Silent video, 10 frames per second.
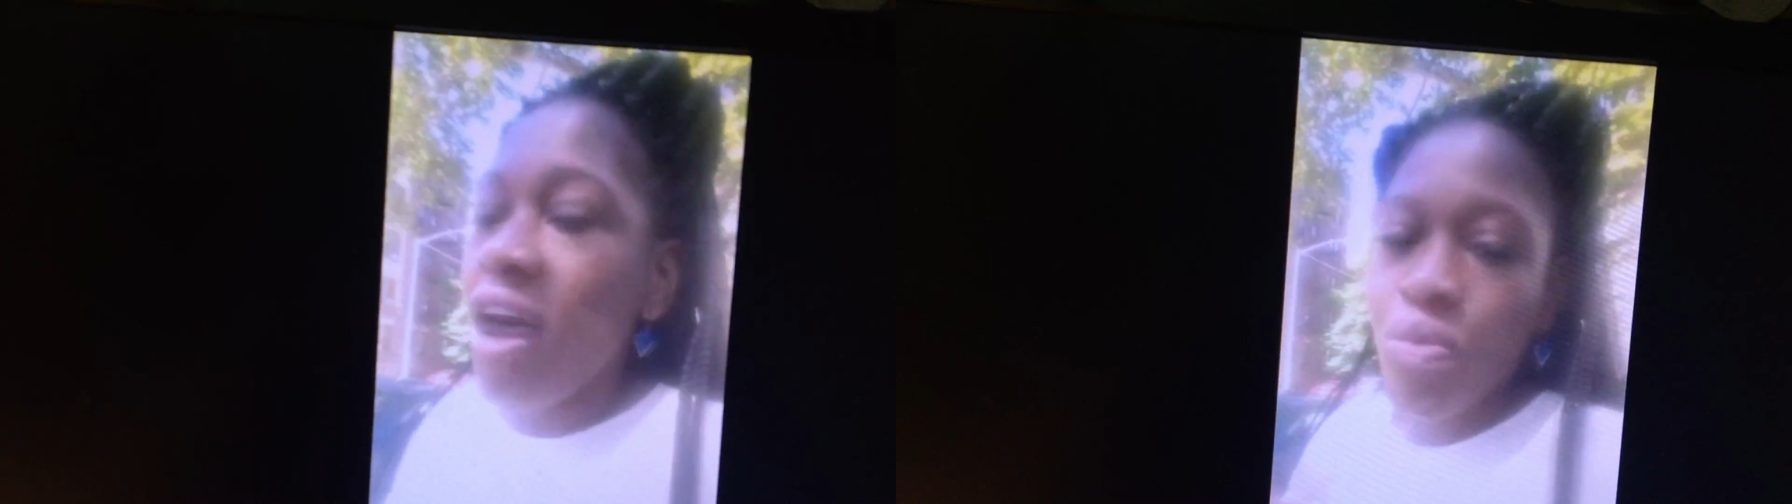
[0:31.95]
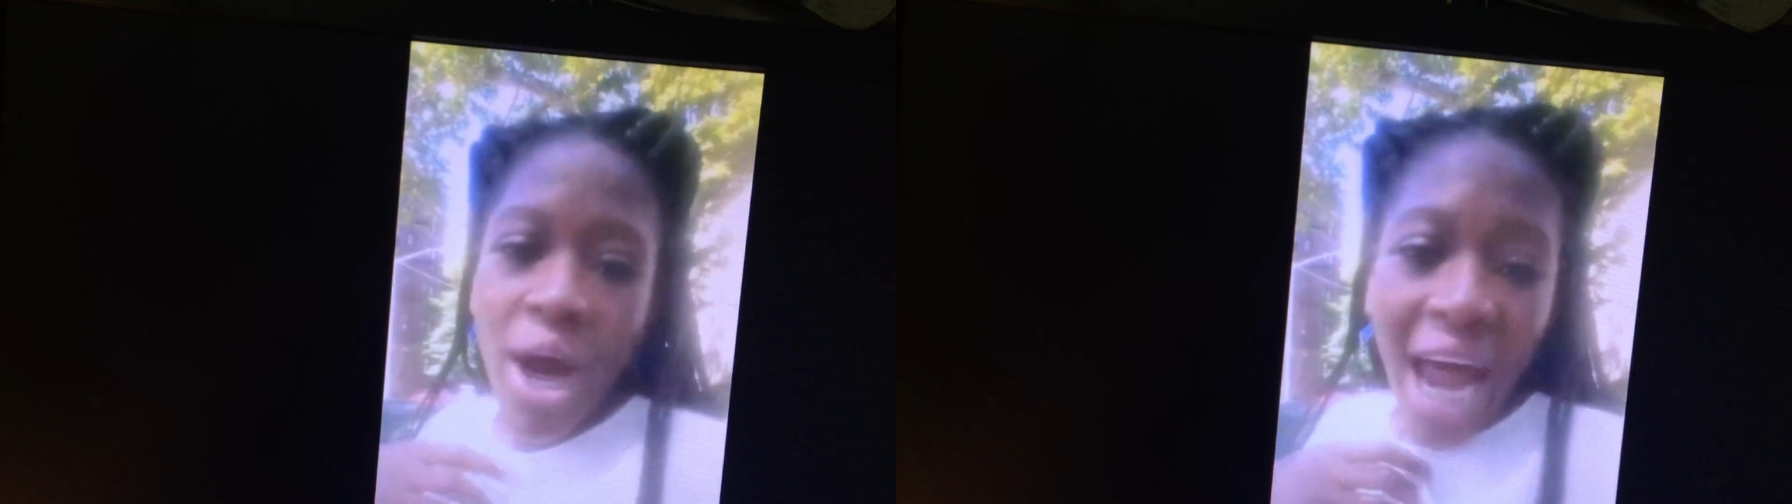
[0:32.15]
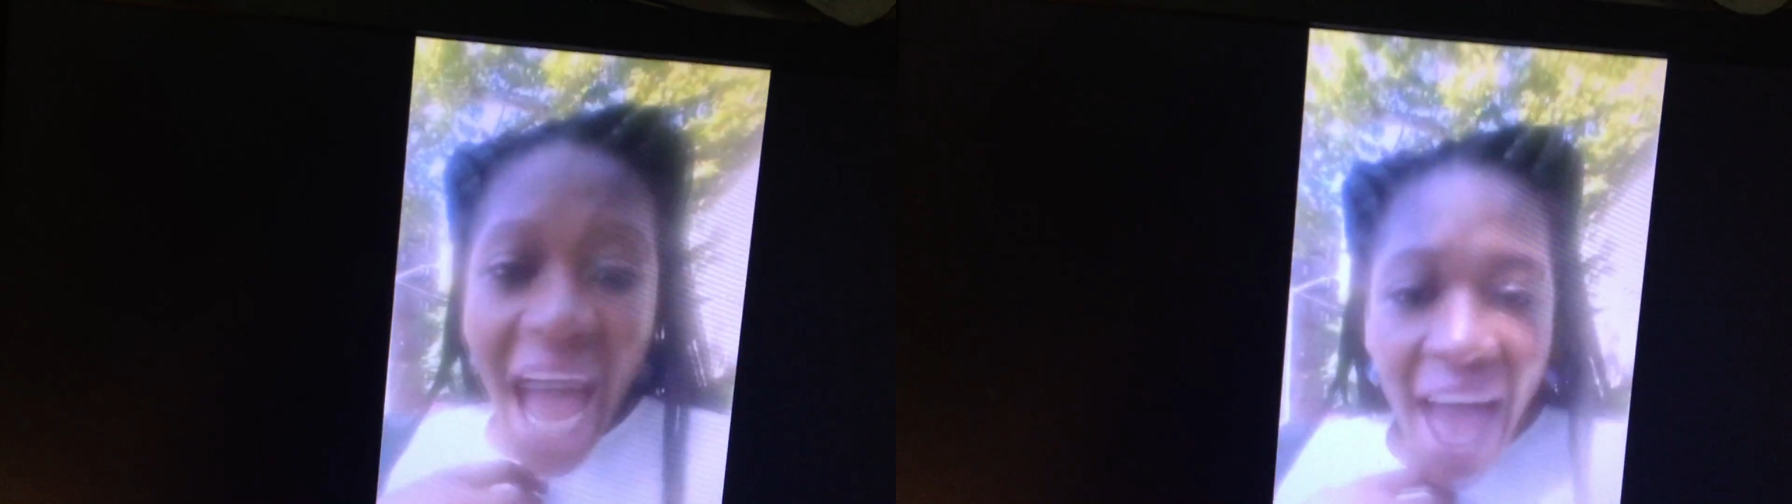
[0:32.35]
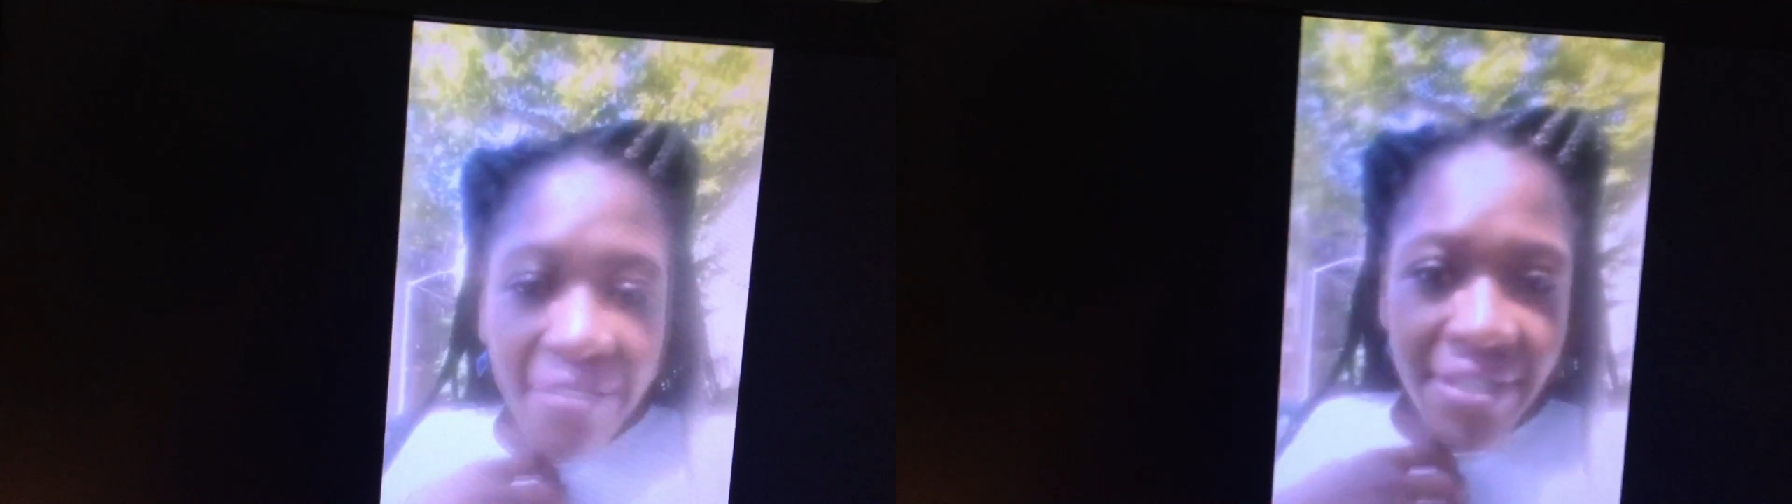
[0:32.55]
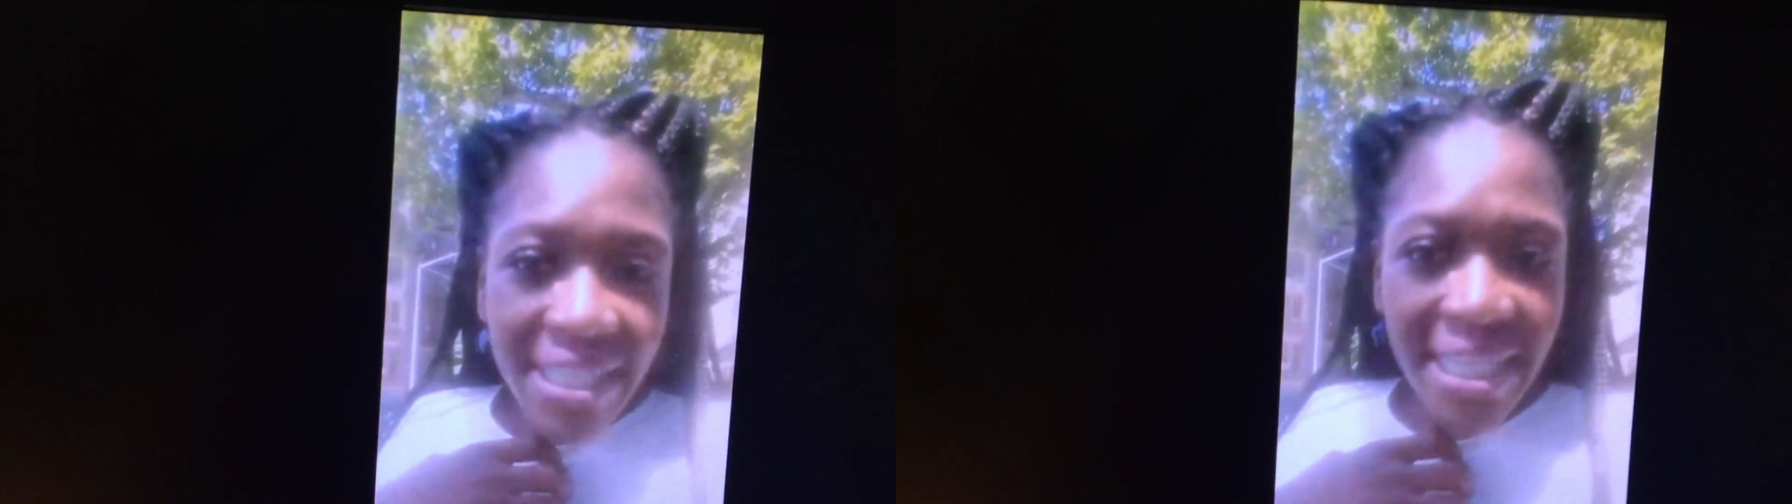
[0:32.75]
of what I
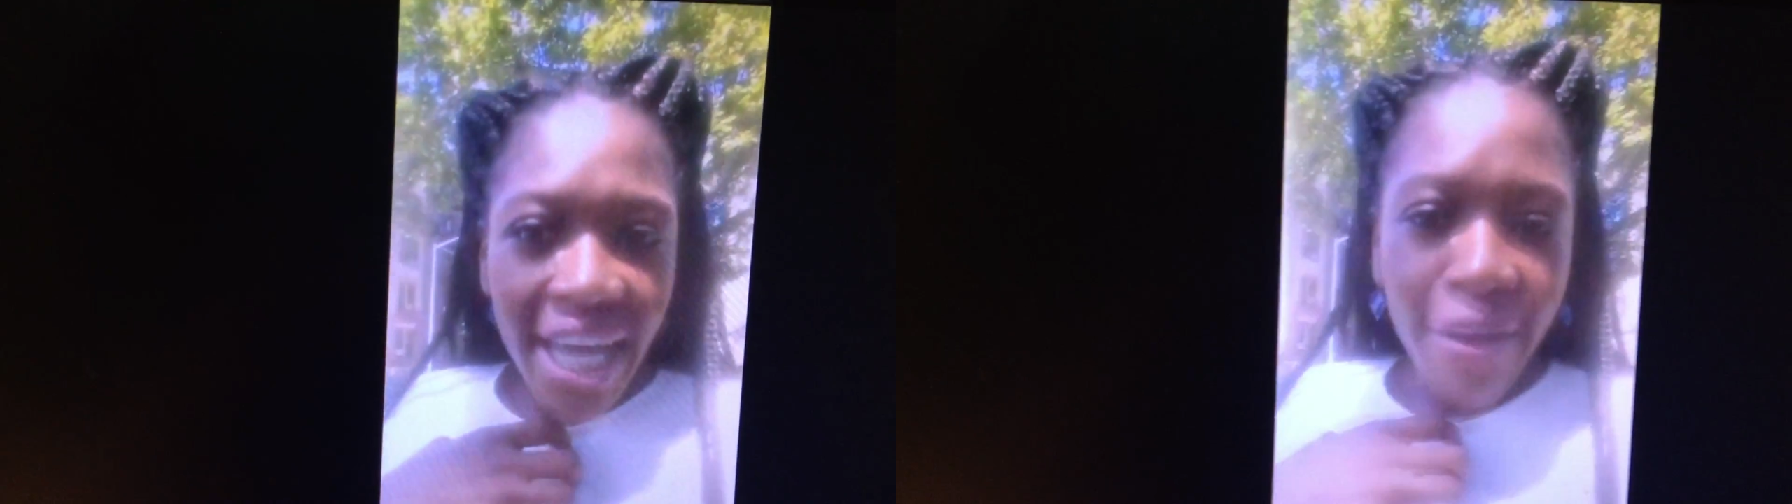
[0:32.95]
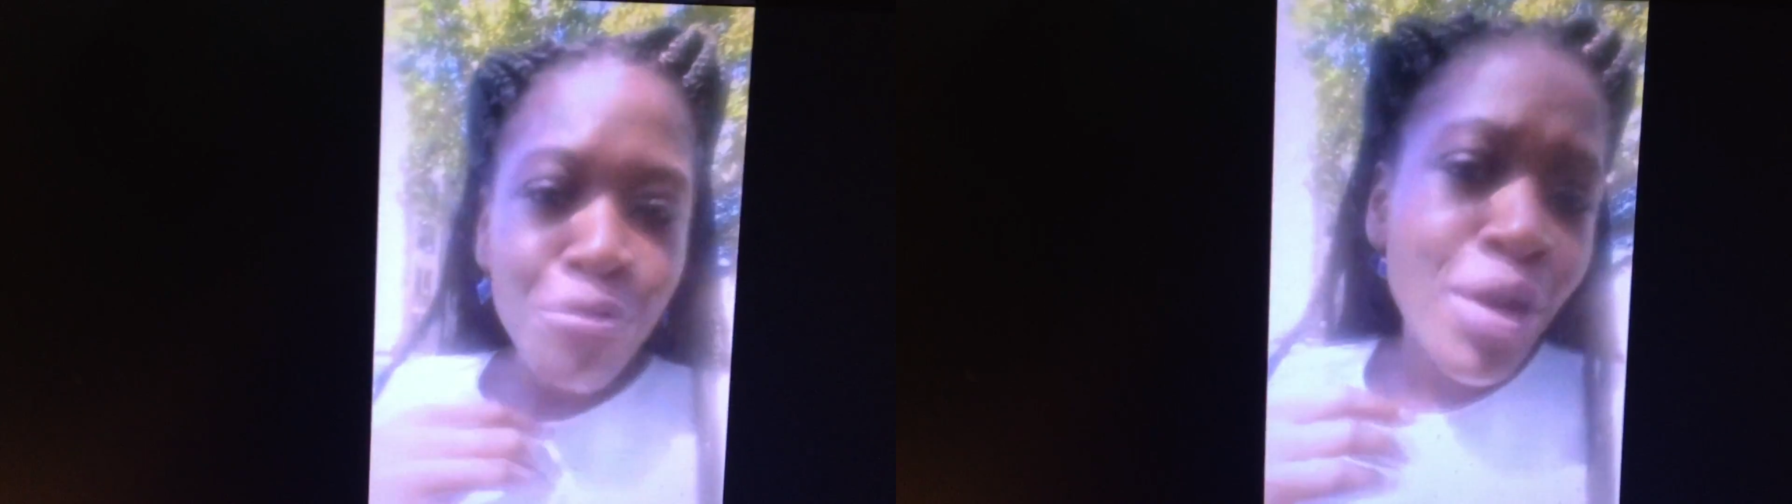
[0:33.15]
have to say if